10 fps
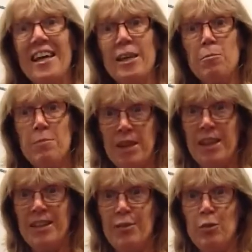in
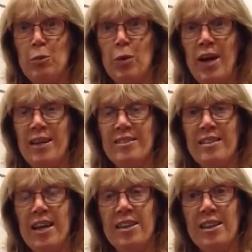many different ways,
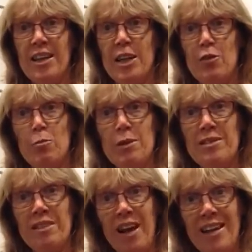and it can even be
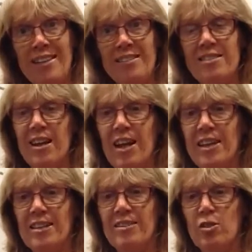silent
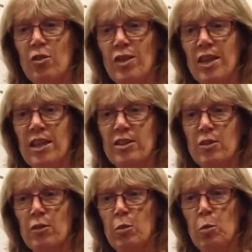like it is on the end
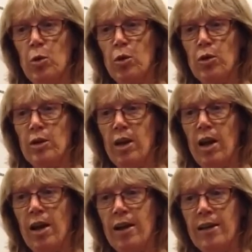of a word
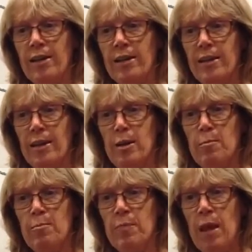like
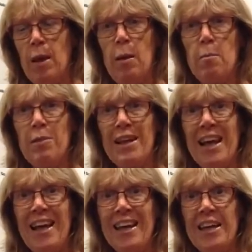
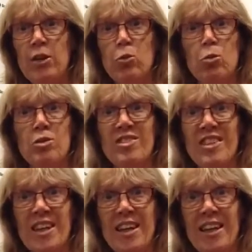plain or
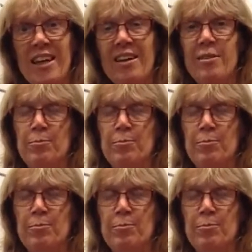dare.